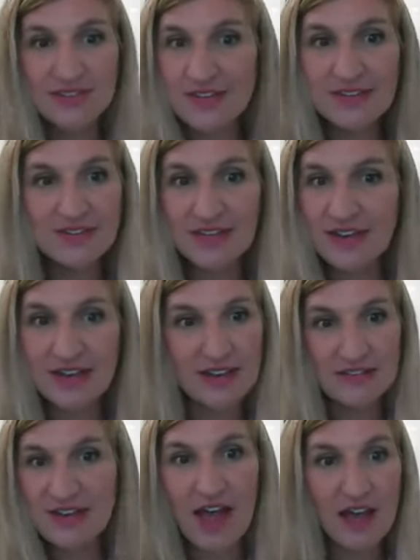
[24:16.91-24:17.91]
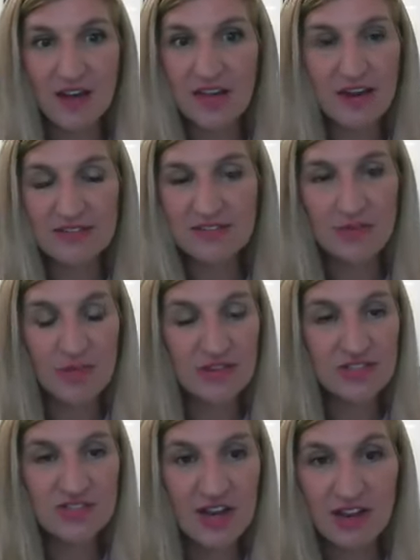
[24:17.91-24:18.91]
citizen is not going to get a
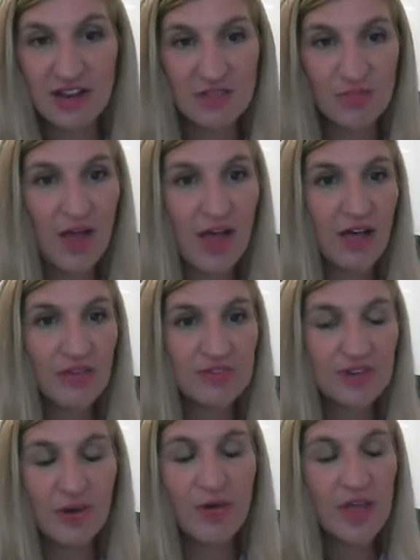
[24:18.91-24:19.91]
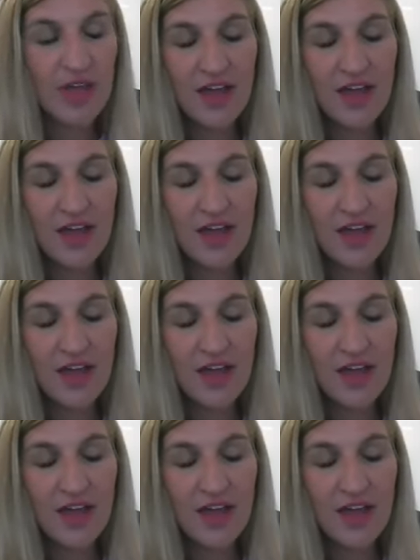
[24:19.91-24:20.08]
stimulus check as well. So,